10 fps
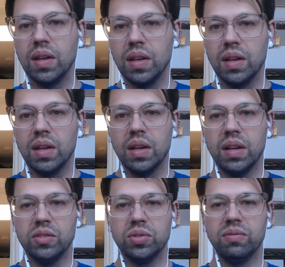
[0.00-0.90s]
Hendra
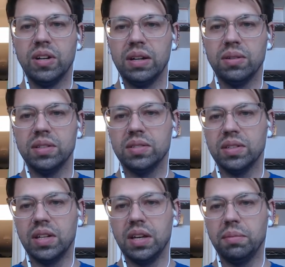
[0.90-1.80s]
Virus
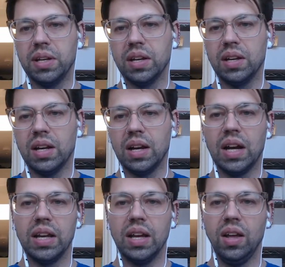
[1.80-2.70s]
Gaming,
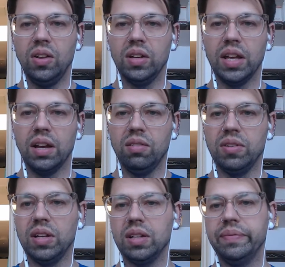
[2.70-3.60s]
IL Galva.
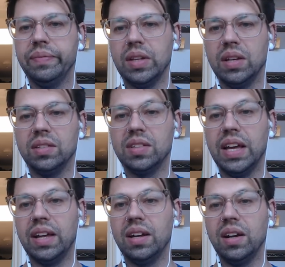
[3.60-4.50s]
Is that
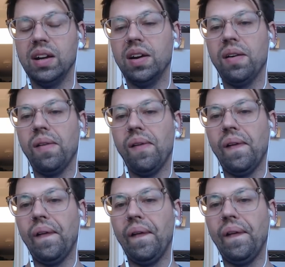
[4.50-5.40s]

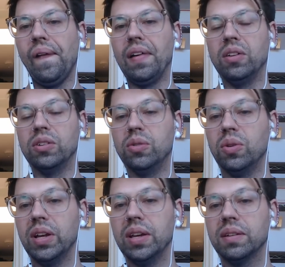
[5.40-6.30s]
Illinois?
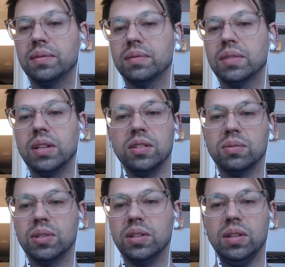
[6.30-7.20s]
Israel?